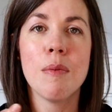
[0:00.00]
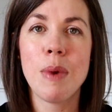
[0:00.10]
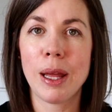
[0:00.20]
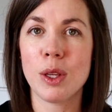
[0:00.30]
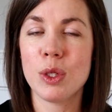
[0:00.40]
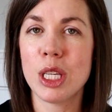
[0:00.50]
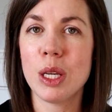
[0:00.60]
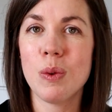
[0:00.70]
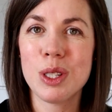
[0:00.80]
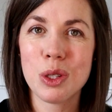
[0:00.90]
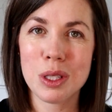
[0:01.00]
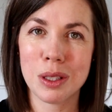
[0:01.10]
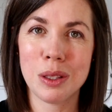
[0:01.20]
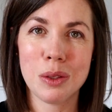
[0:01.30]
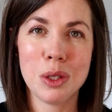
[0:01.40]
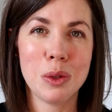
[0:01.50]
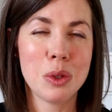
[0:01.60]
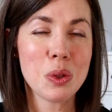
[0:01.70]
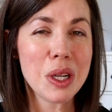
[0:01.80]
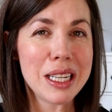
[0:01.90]
Math UC was just a little too
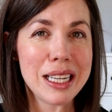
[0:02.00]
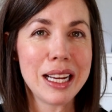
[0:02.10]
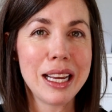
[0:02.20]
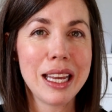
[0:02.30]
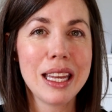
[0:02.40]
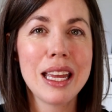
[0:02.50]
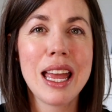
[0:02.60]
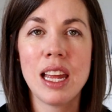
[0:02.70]
dry,